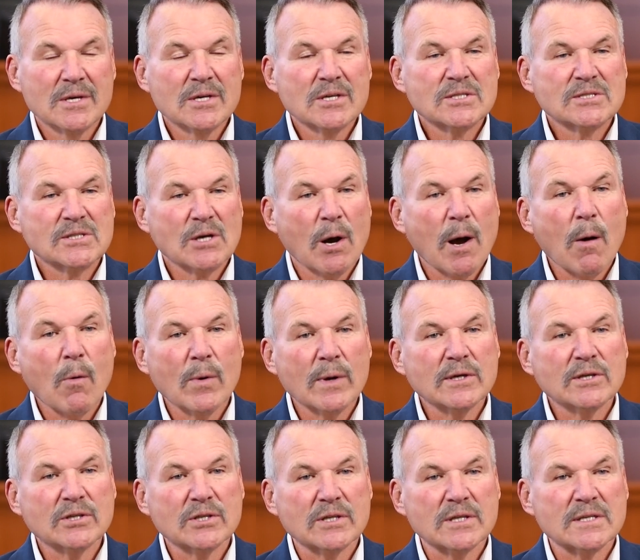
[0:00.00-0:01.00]
So I
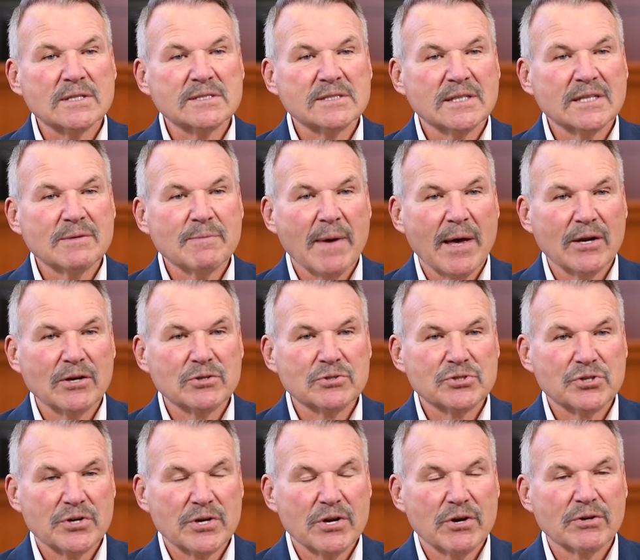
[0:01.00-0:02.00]
went to the city
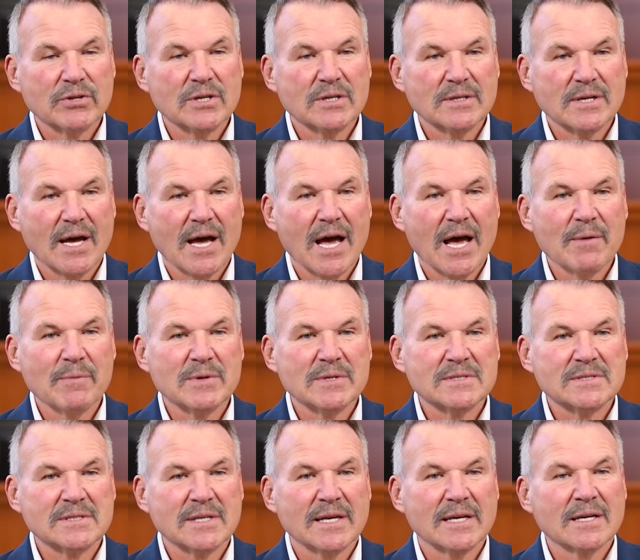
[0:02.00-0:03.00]
manager here at the time and
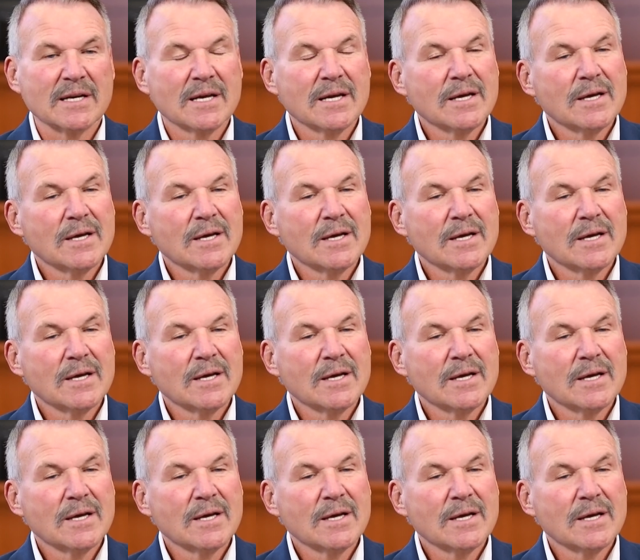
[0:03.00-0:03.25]
said,